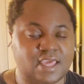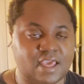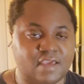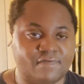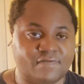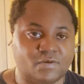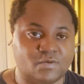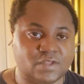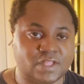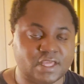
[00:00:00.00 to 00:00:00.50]
yeah,
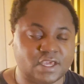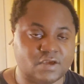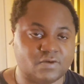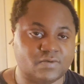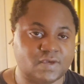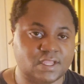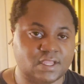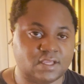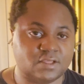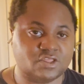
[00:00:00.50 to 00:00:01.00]
if you would like a
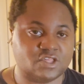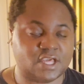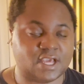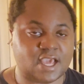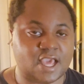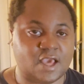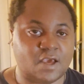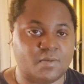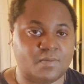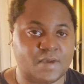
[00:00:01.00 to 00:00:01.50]
reading, check
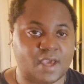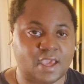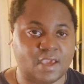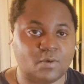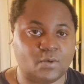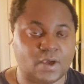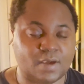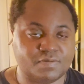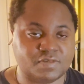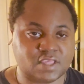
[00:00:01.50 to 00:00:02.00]
out my
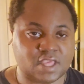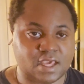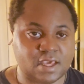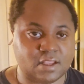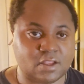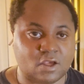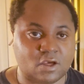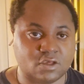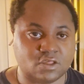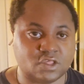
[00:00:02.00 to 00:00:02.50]

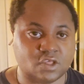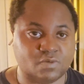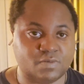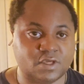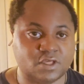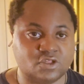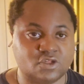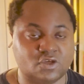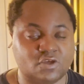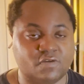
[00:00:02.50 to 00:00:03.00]
website. Also,
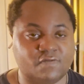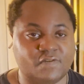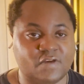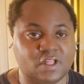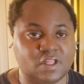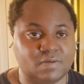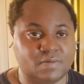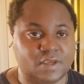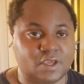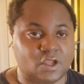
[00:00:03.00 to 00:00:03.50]
make sure you
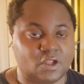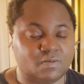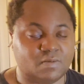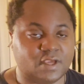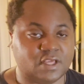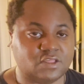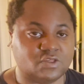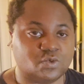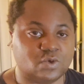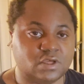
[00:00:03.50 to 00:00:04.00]
follow me on my
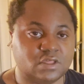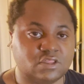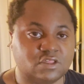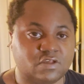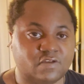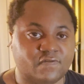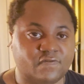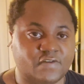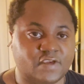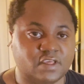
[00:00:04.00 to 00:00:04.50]
Twitch,
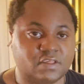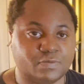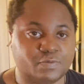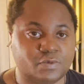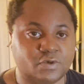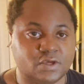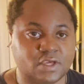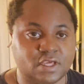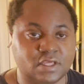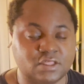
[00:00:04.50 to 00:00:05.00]

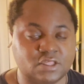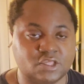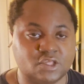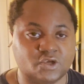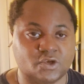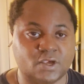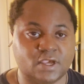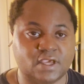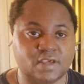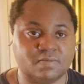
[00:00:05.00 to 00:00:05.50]
Facebook,
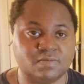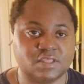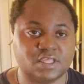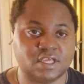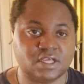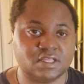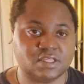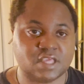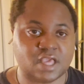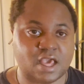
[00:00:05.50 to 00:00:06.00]
Instagram,
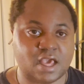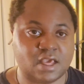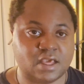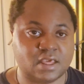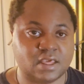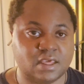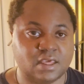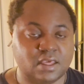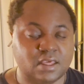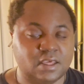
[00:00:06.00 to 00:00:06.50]

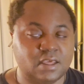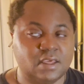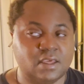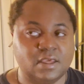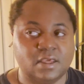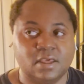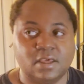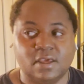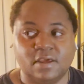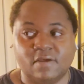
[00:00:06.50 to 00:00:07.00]
TikTok,
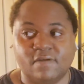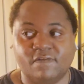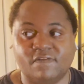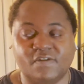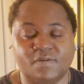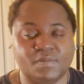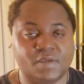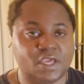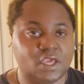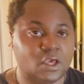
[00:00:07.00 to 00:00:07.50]

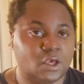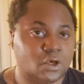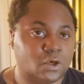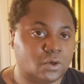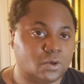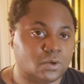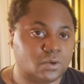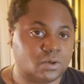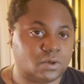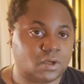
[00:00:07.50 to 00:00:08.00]

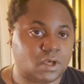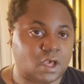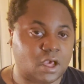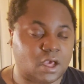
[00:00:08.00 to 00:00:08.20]
Vimeo,